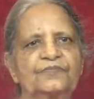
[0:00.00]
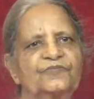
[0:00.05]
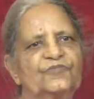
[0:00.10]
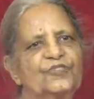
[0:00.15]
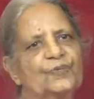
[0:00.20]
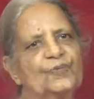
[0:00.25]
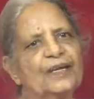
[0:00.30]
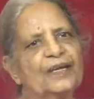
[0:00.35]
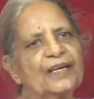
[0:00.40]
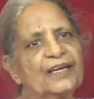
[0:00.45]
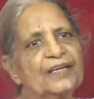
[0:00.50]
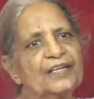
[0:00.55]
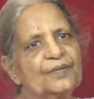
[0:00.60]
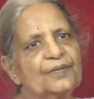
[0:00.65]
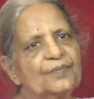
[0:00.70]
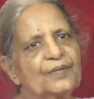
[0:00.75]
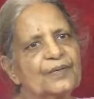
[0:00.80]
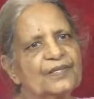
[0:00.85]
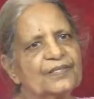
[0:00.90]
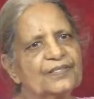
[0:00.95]
may get
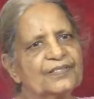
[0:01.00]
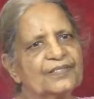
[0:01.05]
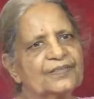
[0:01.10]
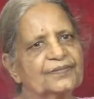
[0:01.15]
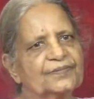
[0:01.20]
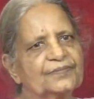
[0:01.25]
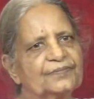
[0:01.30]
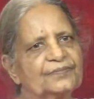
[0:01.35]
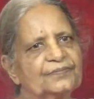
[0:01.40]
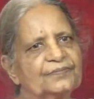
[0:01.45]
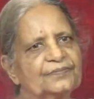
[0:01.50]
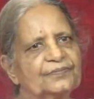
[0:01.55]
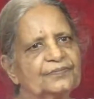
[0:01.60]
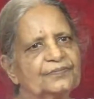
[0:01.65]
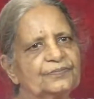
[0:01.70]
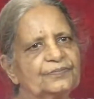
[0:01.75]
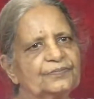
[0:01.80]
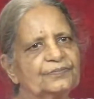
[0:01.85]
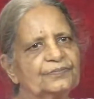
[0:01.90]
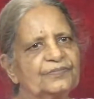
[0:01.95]
depressed.
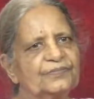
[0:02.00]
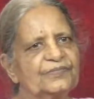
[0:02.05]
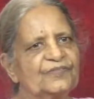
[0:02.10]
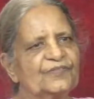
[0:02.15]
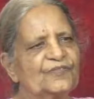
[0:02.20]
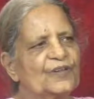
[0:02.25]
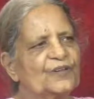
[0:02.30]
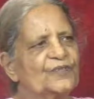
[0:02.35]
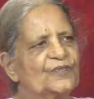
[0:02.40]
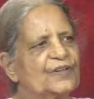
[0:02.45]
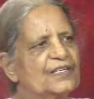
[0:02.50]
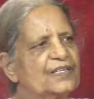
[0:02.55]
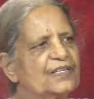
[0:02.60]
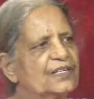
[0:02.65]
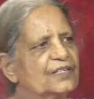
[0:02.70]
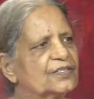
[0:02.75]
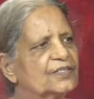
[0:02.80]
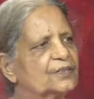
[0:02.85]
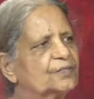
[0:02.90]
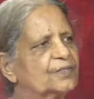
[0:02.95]
When we
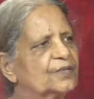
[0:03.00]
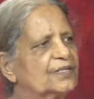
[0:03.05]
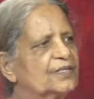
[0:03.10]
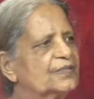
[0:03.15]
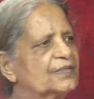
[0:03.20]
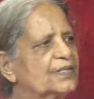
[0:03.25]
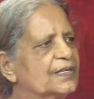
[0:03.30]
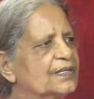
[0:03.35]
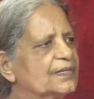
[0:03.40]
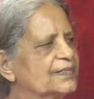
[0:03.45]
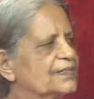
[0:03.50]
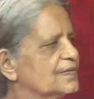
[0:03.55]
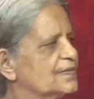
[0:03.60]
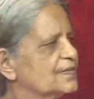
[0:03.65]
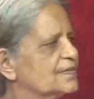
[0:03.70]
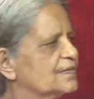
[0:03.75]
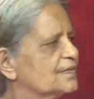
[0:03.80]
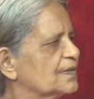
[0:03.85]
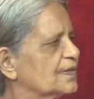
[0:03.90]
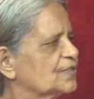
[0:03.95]
hear somebody
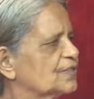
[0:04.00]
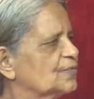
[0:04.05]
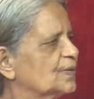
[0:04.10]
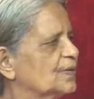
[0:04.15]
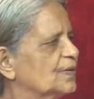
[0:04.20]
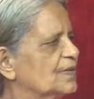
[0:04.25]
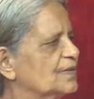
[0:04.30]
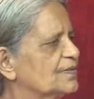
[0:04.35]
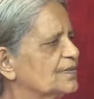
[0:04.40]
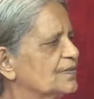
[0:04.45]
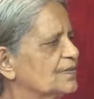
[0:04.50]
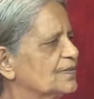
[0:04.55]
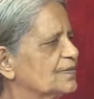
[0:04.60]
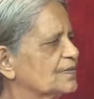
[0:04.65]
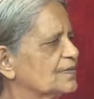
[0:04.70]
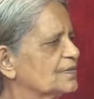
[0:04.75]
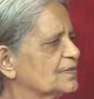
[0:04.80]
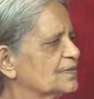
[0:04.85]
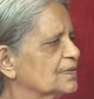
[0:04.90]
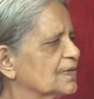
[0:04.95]
else's
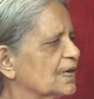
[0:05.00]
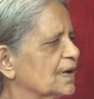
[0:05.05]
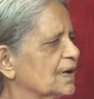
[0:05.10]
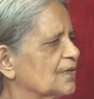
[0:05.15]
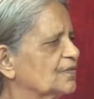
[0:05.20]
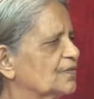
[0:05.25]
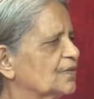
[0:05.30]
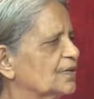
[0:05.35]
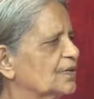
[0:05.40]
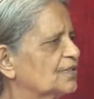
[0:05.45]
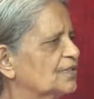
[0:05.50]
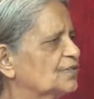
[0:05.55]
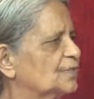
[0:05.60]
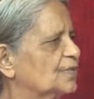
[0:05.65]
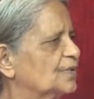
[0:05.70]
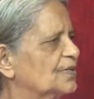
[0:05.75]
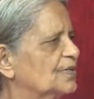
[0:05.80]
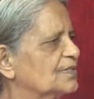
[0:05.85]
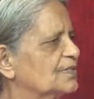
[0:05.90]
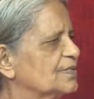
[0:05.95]
experiences, after
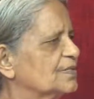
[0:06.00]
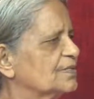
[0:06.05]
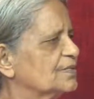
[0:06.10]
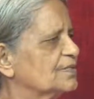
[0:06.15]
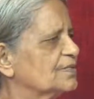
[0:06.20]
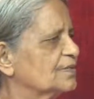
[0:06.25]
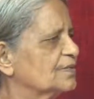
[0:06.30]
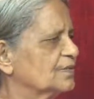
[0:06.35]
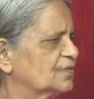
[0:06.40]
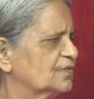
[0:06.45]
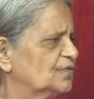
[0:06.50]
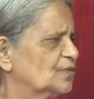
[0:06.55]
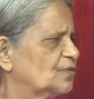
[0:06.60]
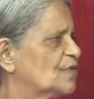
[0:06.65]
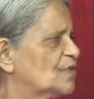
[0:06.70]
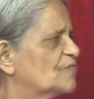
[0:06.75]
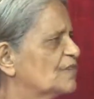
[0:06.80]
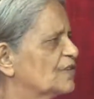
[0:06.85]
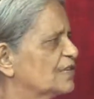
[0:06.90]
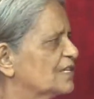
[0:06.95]
experiences, we
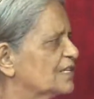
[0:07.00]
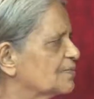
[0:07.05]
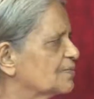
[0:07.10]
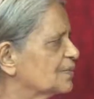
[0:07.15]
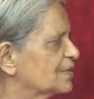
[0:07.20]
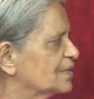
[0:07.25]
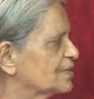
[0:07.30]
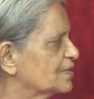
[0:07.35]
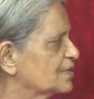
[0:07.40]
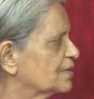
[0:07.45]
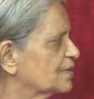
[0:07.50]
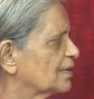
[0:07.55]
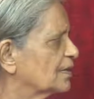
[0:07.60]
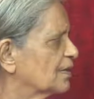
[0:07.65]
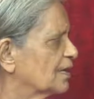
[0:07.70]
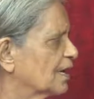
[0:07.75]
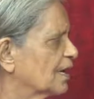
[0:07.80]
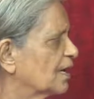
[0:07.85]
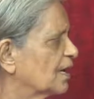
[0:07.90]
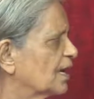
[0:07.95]
may feel depressed.
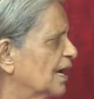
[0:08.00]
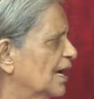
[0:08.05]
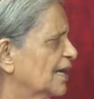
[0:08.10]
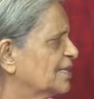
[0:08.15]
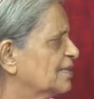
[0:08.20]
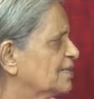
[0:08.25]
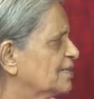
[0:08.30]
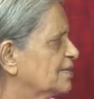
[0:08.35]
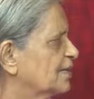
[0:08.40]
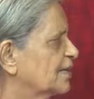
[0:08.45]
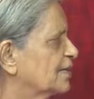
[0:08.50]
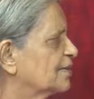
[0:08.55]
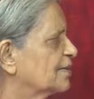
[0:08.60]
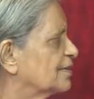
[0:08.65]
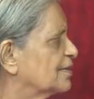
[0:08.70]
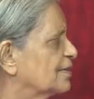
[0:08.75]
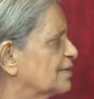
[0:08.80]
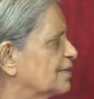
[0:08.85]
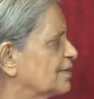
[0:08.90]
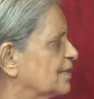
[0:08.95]
I didn't get
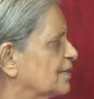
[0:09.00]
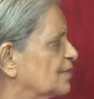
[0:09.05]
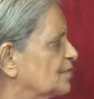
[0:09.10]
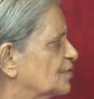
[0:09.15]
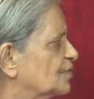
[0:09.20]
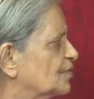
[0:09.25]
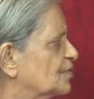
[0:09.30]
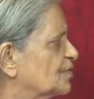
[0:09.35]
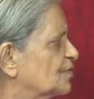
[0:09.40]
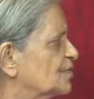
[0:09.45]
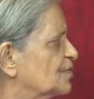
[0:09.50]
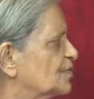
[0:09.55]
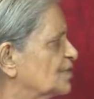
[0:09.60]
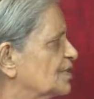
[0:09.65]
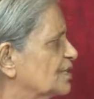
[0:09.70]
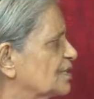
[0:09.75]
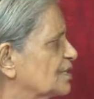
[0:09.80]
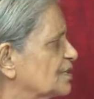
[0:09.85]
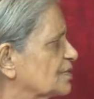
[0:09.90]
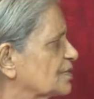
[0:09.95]
anything after 50
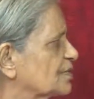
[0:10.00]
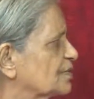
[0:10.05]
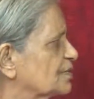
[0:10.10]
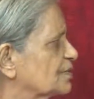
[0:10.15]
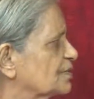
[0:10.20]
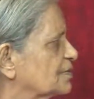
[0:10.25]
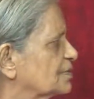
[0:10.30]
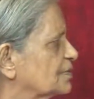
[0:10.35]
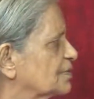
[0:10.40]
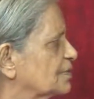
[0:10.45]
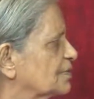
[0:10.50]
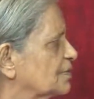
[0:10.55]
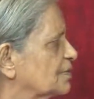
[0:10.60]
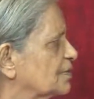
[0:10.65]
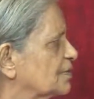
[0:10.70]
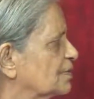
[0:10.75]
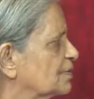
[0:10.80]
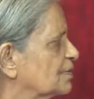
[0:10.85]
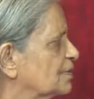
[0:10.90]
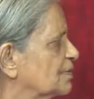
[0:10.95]
years.
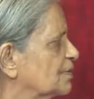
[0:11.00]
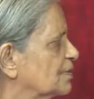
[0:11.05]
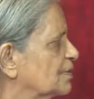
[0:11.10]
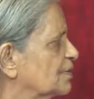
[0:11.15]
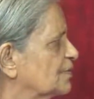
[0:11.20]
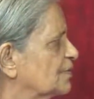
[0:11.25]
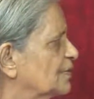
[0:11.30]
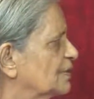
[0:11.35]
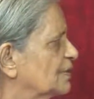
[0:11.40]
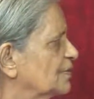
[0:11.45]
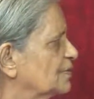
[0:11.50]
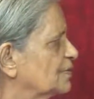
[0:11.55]
Even